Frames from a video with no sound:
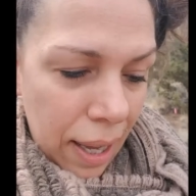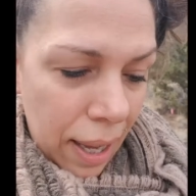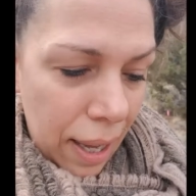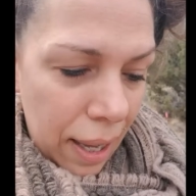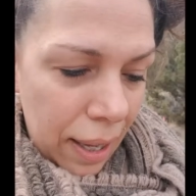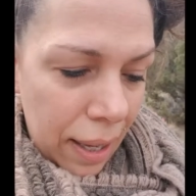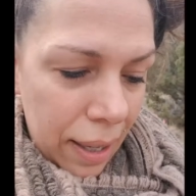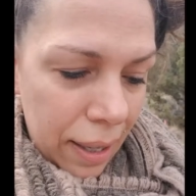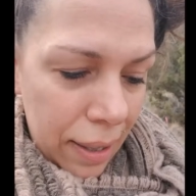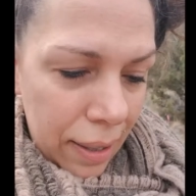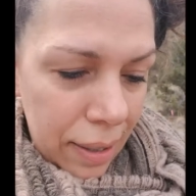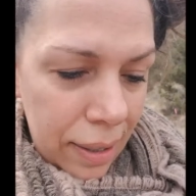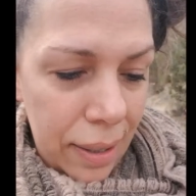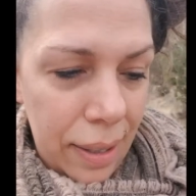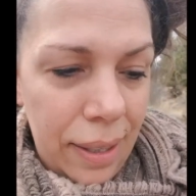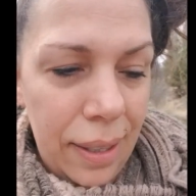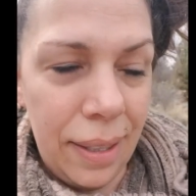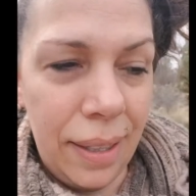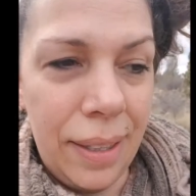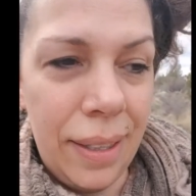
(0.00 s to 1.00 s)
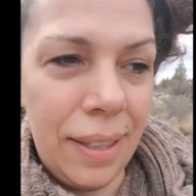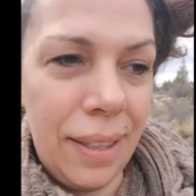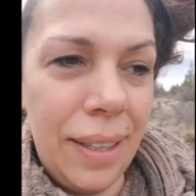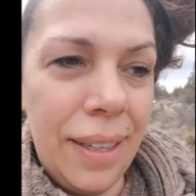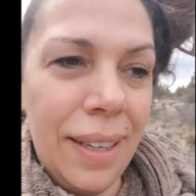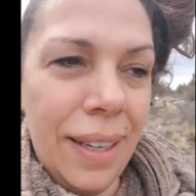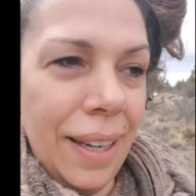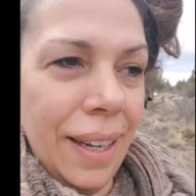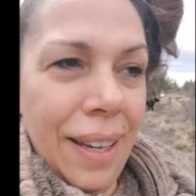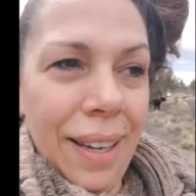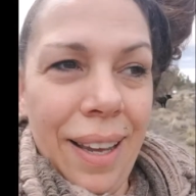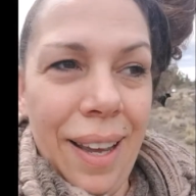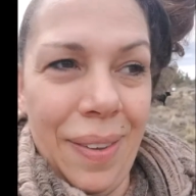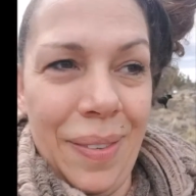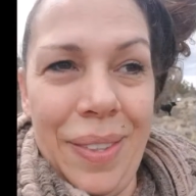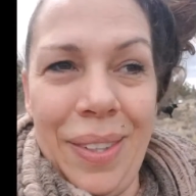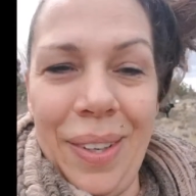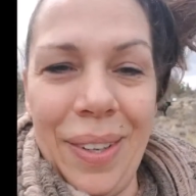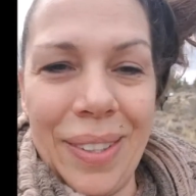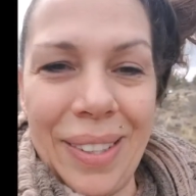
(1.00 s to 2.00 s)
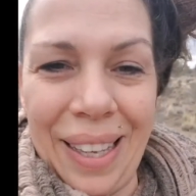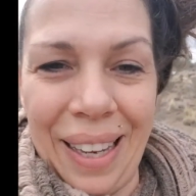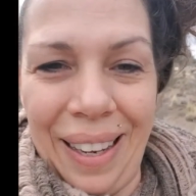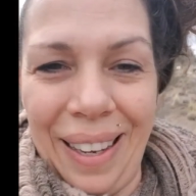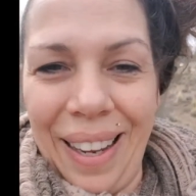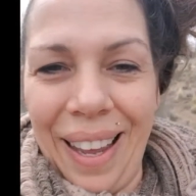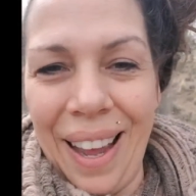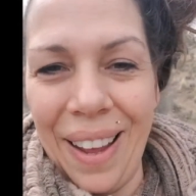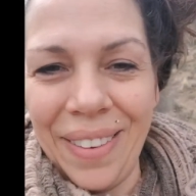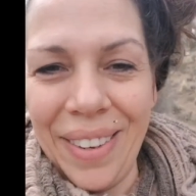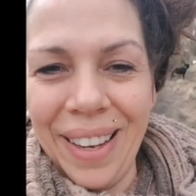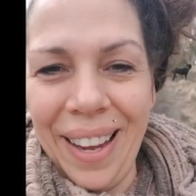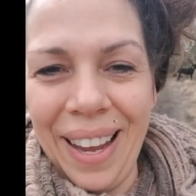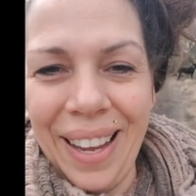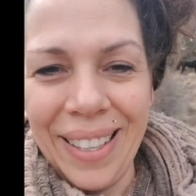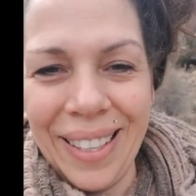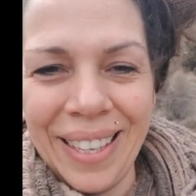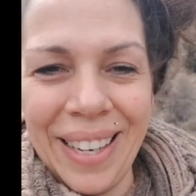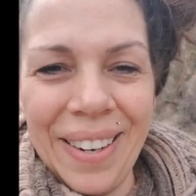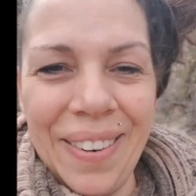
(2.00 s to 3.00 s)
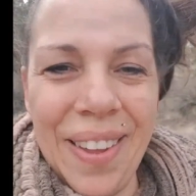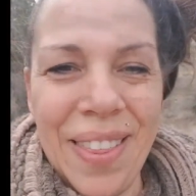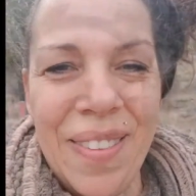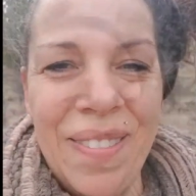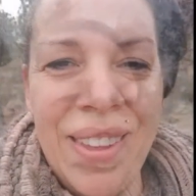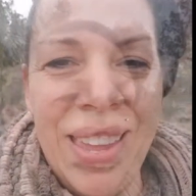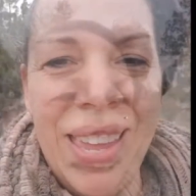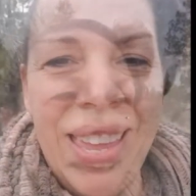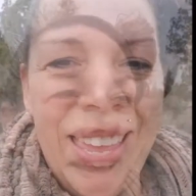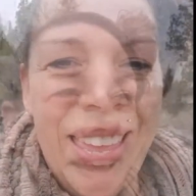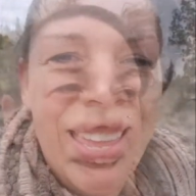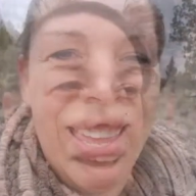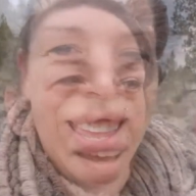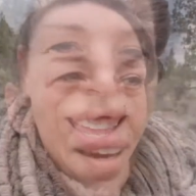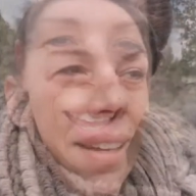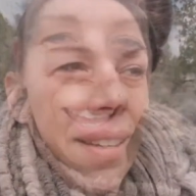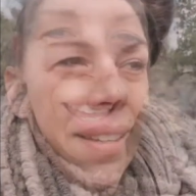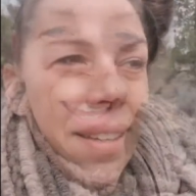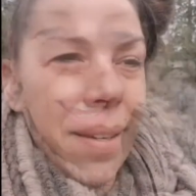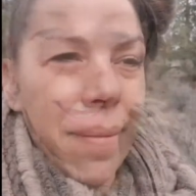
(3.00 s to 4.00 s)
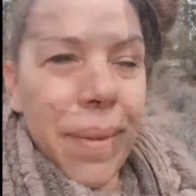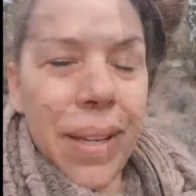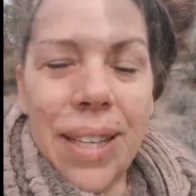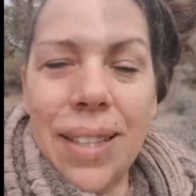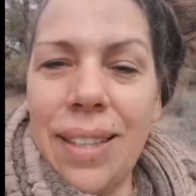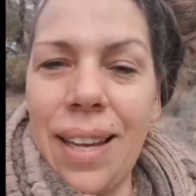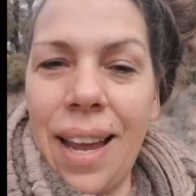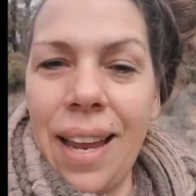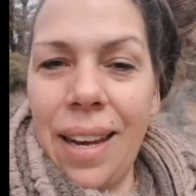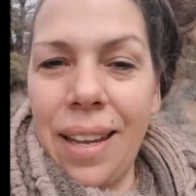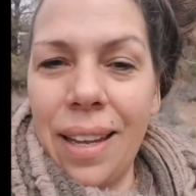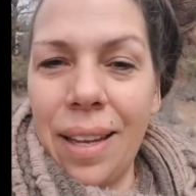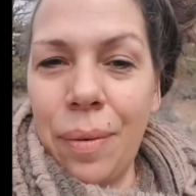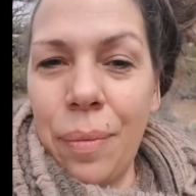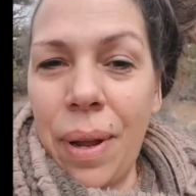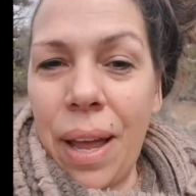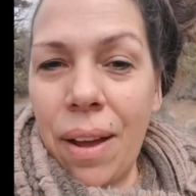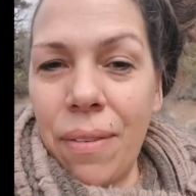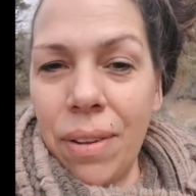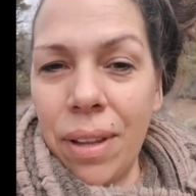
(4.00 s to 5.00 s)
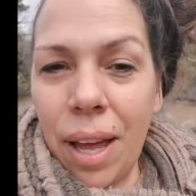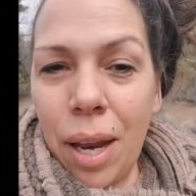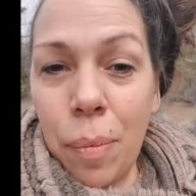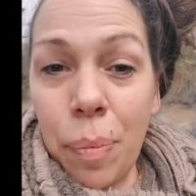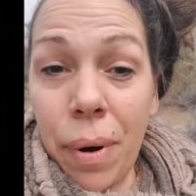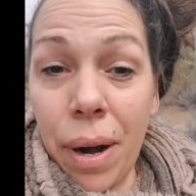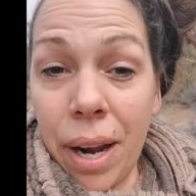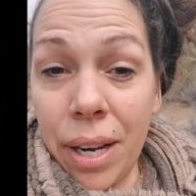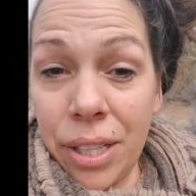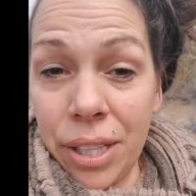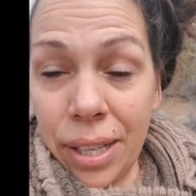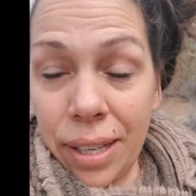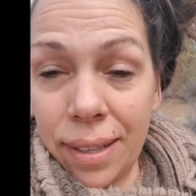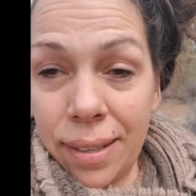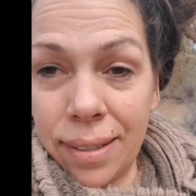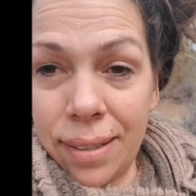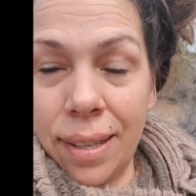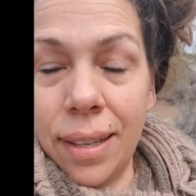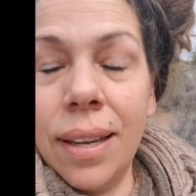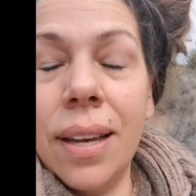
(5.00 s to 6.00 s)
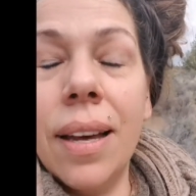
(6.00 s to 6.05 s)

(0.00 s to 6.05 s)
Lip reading: And I'm so excited to have you guys here with me. And it's going to be exciting, and we have a lot of projects.